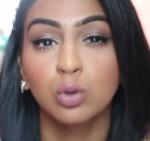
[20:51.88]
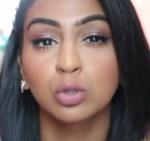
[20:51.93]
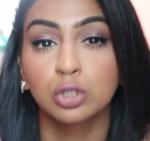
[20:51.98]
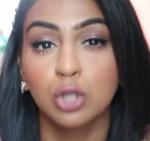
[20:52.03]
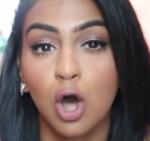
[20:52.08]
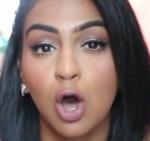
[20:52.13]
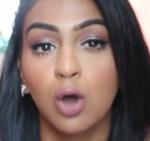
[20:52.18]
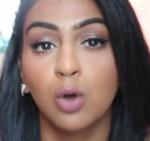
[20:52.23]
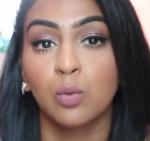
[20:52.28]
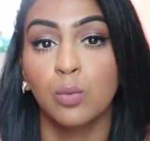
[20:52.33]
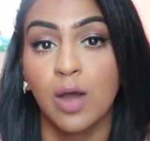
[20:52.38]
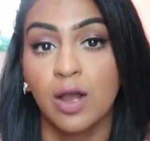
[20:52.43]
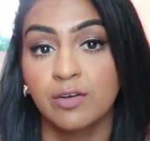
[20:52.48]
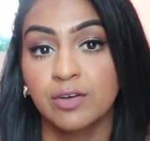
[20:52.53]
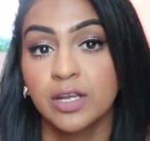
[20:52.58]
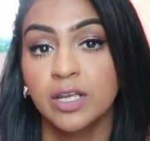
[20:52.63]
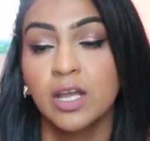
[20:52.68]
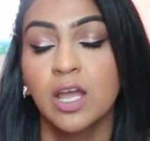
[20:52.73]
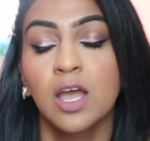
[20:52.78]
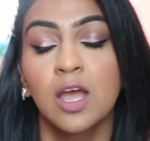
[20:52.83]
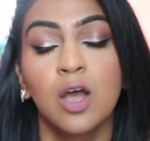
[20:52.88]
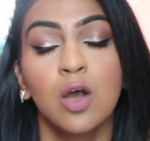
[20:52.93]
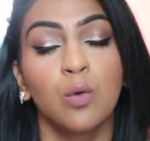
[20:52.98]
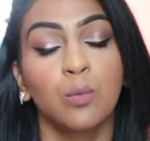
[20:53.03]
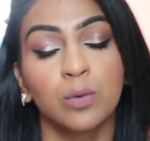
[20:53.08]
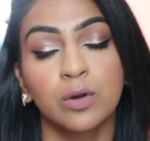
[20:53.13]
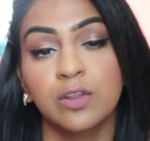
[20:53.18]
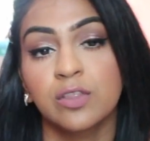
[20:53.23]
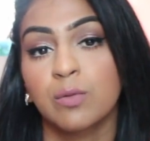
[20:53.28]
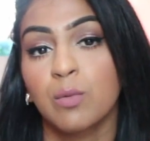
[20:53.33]
long wearing.
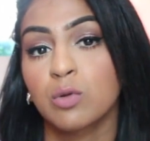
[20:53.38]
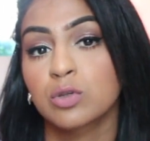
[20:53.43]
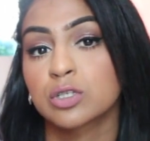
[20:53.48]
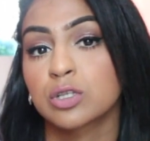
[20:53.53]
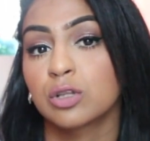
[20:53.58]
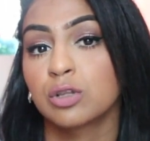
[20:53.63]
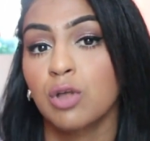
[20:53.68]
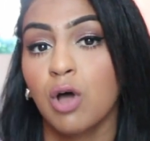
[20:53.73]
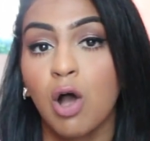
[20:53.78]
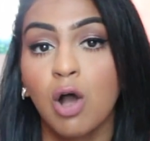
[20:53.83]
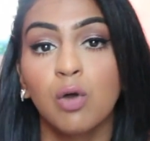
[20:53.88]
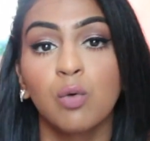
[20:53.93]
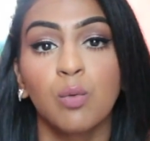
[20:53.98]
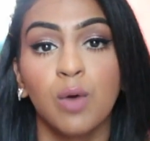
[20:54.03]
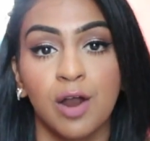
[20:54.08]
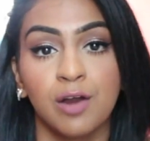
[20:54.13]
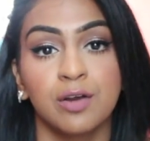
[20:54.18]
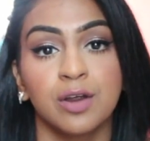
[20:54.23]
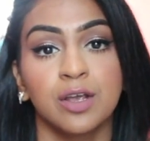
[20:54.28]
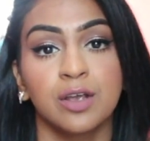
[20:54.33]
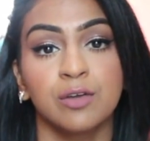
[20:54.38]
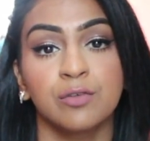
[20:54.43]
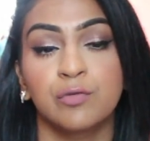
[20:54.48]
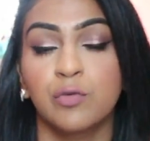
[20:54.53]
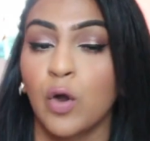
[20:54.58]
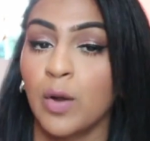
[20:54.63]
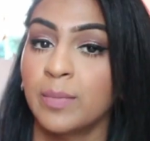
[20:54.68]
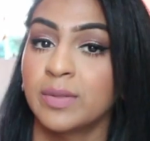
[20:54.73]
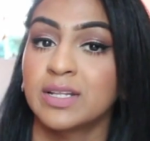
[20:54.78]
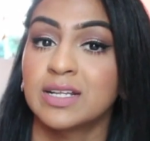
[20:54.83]
One of the most long wearing
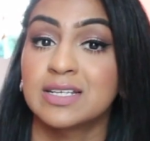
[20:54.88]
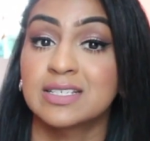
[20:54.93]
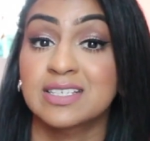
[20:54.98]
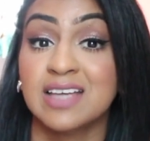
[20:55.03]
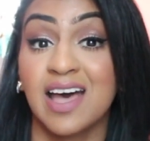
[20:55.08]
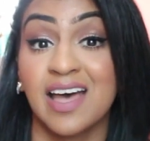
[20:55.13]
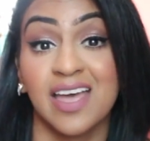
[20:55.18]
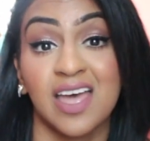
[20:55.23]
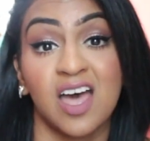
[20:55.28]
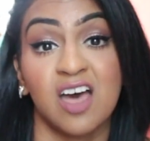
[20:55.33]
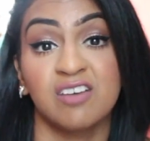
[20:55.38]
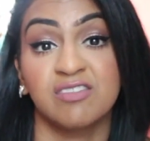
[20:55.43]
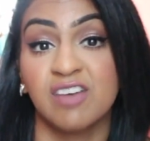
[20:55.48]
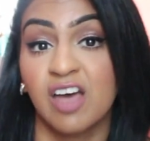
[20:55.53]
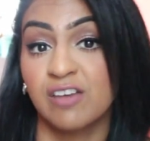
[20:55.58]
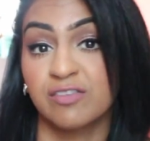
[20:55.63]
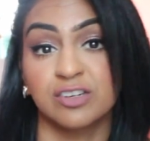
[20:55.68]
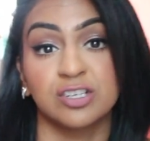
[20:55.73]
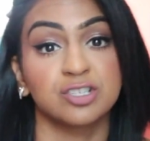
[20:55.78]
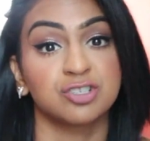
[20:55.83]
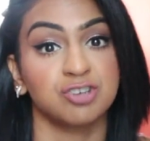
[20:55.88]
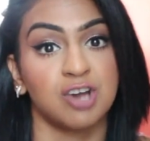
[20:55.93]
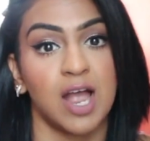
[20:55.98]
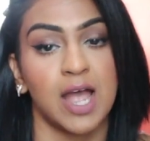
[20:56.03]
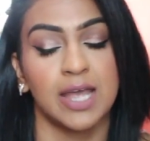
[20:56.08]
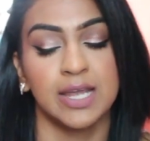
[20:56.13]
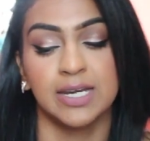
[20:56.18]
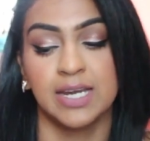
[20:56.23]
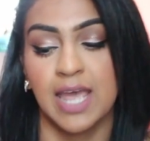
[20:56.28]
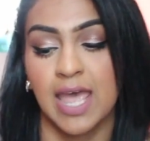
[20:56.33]
formulas I have ever
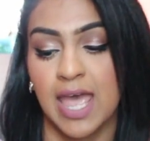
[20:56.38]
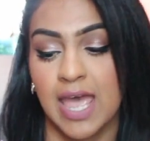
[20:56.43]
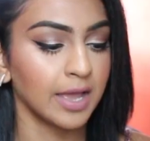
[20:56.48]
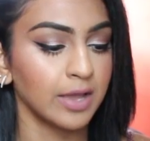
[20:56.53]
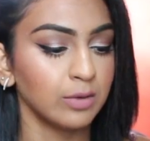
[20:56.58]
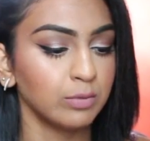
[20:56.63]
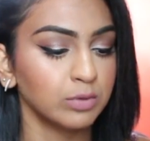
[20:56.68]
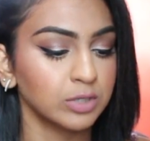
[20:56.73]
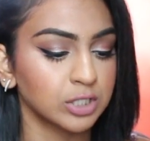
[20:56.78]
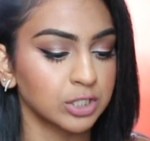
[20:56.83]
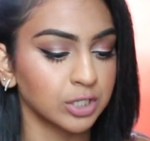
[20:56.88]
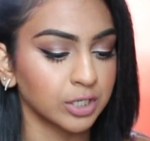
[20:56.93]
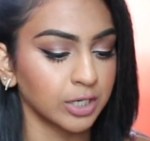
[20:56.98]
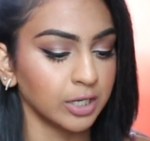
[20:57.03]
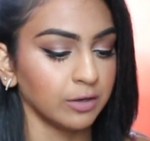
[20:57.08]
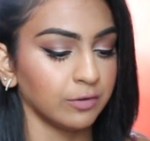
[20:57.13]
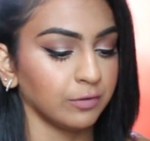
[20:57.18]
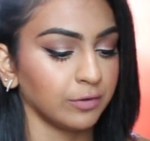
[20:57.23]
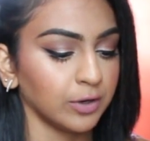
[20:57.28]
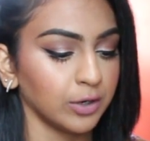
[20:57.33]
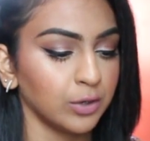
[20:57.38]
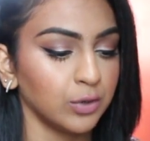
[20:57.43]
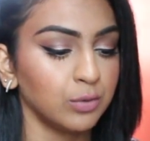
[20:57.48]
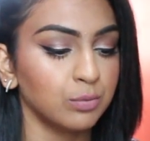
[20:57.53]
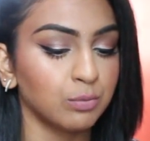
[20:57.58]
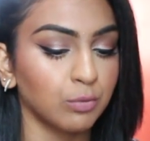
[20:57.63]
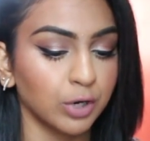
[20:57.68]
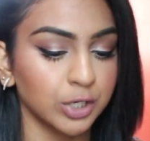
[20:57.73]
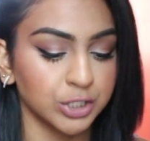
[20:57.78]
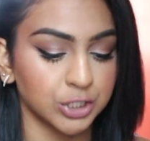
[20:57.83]
tried. I was looking for
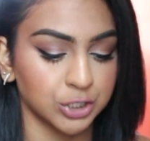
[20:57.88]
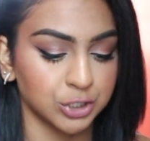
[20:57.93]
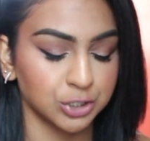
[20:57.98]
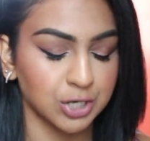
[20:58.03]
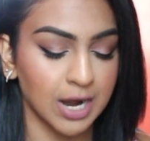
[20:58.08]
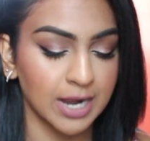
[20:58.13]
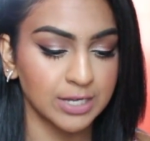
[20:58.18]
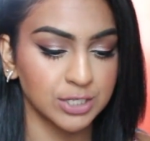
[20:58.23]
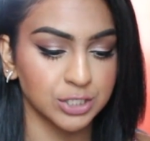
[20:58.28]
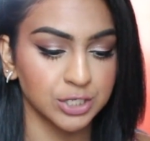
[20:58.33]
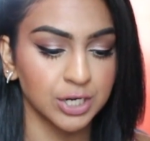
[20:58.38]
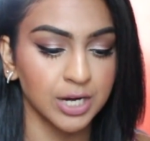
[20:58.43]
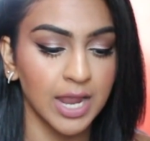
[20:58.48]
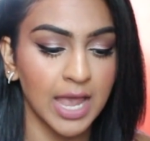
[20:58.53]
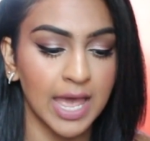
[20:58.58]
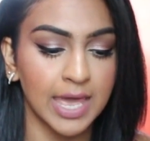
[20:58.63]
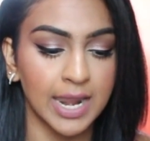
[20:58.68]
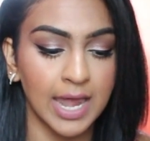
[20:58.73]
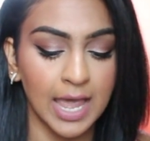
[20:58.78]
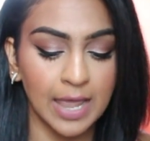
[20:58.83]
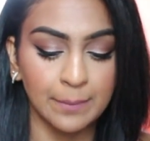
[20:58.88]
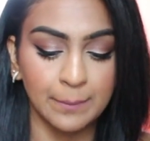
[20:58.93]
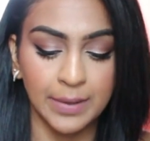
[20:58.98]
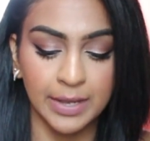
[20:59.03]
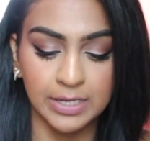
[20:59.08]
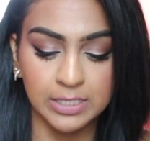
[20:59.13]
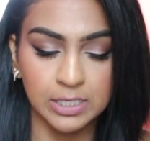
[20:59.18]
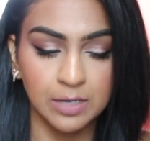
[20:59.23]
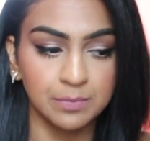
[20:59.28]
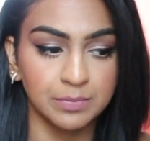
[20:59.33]
a new moisturizer and I
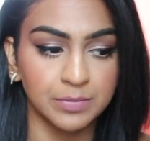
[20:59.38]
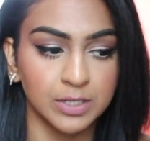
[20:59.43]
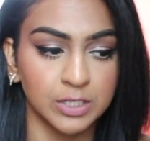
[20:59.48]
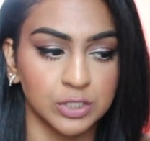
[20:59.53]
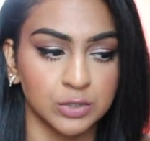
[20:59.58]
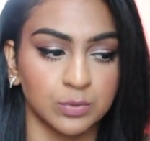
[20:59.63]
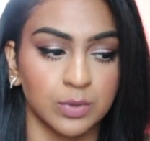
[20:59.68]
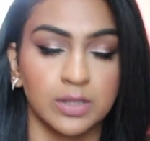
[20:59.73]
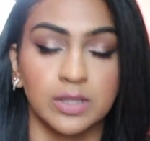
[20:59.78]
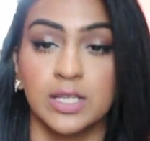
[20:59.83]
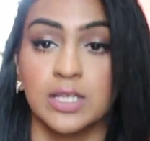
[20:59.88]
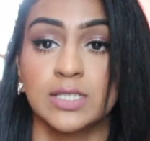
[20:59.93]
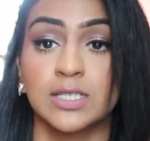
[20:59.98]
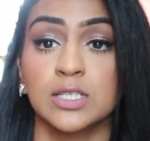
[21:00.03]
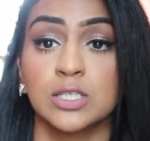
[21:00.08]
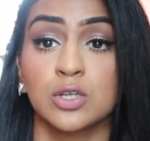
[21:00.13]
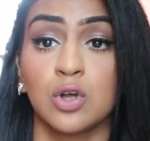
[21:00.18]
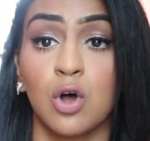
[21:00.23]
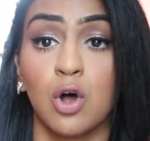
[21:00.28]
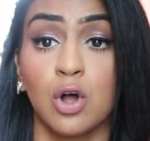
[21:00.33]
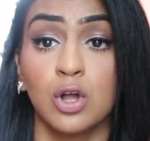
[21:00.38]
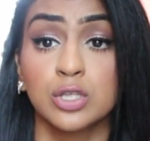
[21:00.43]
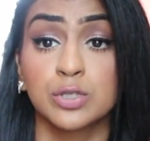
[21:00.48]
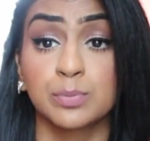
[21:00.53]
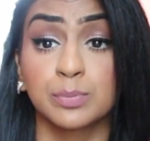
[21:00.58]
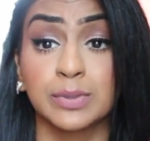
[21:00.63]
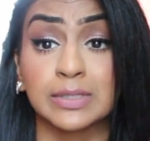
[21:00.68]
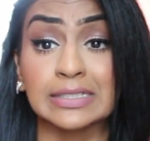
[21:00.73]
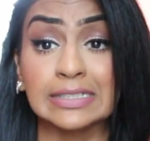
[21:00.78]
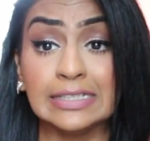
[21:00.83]
picked up this one. This is
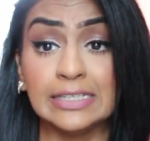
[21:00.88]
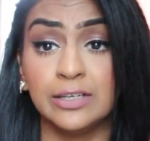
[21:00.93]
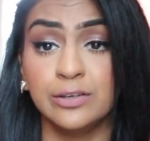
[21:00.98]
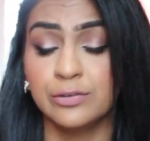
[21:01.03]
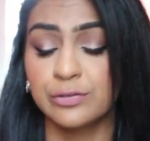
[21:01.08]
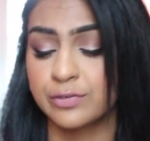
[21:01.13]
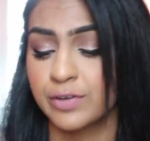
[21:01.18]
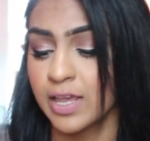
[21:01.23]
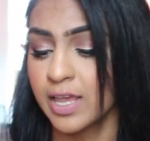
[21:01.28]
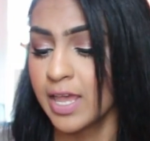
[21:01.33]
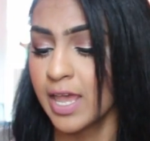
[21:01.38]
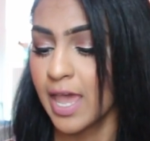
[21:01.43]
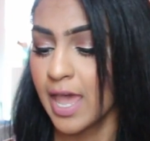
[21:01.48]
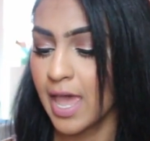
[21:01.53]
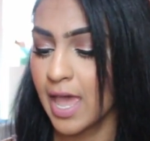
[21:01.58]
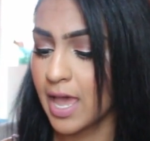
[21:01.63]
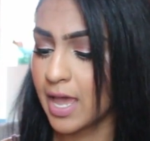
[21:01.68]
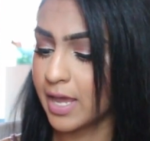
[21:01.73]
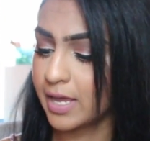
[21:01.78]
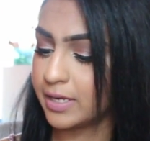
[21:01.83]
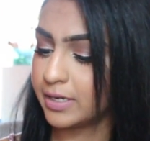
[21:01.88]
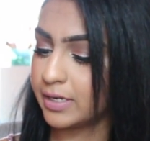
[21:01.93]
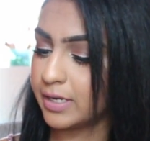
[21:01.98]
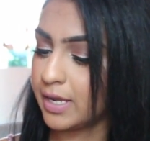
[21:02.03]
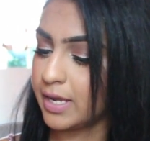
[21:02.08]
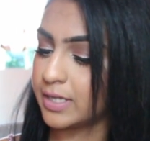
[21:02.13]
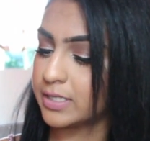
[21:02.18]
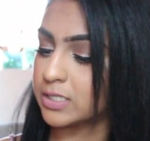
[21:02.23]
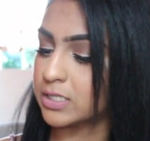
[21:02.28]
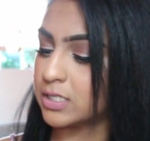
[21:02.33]
called Belief. And
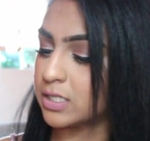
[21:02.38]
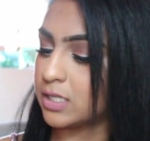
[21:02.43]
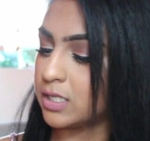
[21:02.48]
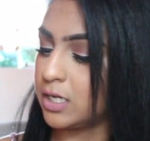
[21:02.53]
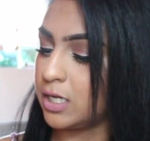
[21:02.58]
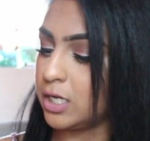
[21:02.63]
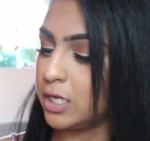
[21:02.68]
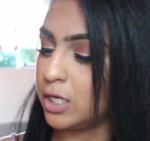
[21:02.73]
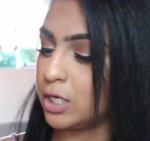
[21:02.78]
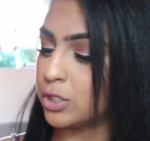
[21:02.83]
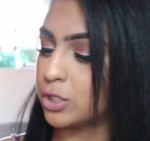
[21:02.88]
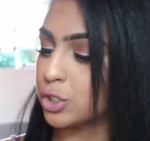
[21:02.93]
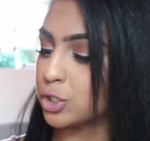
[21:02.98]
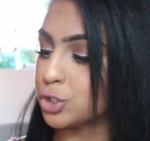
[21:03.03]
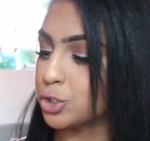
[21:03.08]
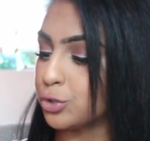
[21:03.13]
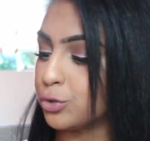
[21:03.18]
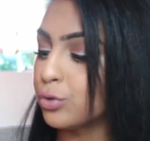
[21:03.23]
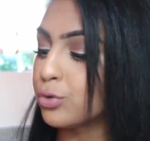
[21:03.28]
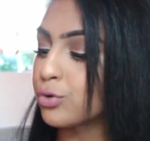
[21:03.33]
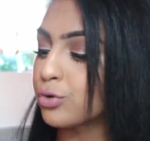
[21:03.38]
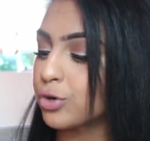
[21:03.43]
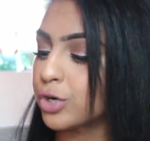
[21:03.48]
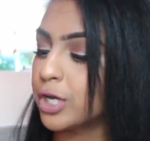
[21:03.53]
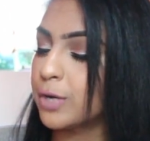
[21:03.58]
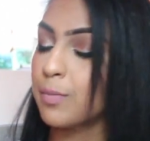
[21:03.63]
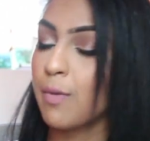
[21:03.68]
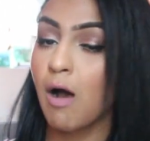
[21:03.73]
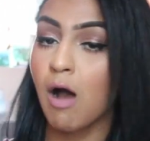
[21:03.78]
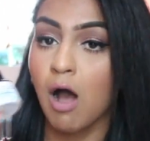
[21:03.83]
it's the True
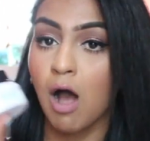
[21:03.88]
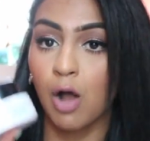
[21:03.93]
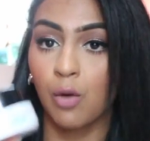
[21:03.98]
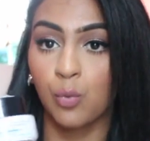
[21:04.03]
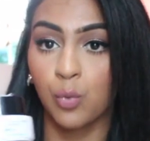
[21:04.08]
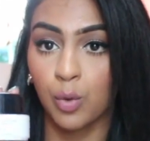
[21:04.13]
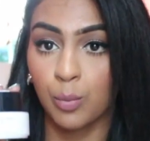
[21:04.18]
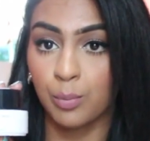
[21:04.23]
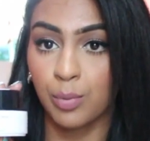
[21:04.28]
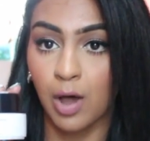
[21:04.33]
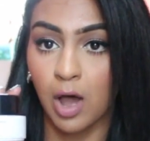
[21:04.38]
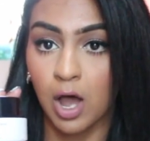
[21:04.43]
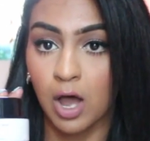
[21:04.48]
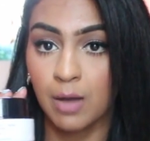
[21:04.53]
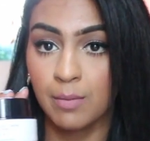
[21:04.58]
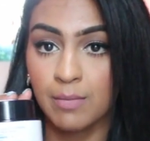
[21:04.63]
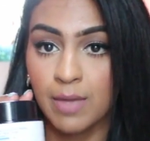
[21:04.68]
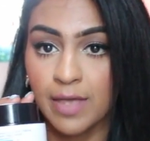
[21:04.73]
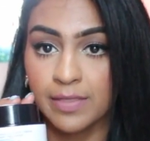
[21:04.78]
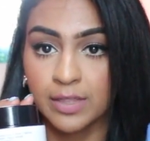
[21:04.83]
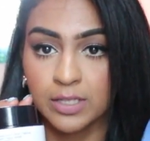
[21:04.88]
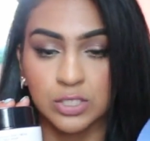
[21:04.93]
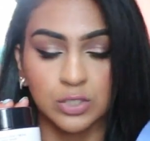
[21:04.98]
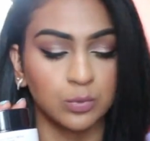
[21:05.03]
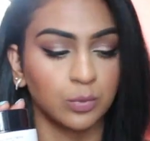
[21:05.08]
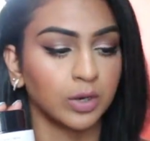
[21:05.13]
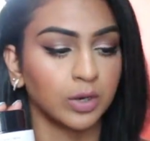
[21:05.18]
Cream Aqua Bomb, and this is